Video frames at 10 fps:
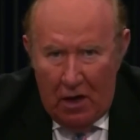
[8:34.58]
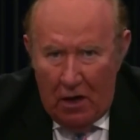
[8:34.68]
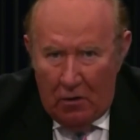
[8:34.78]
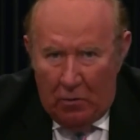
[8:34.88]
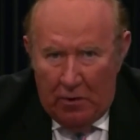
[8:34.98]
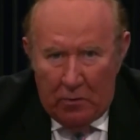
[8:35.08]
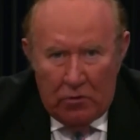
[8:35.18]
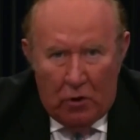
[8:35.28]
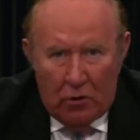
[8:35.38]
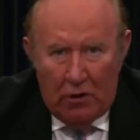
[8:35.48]
We will
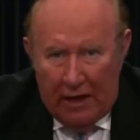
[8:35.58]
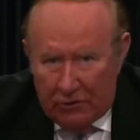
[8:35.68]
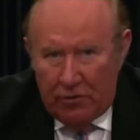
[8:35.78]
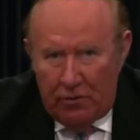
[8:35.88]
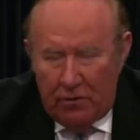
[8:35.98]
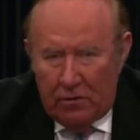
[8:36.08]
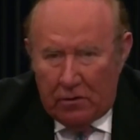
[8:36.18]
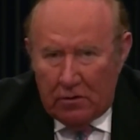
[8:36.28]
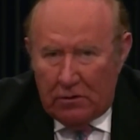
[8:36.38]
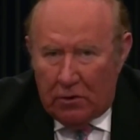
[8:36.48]
not lecture you
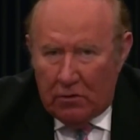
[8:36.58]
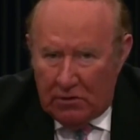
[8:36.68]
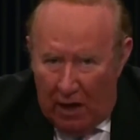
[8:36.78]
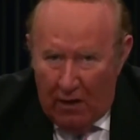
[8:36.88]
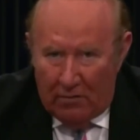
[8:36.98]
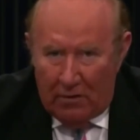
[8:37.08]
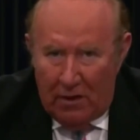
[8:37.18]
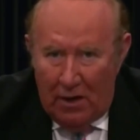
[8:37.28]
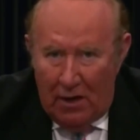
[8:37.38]
or talk down,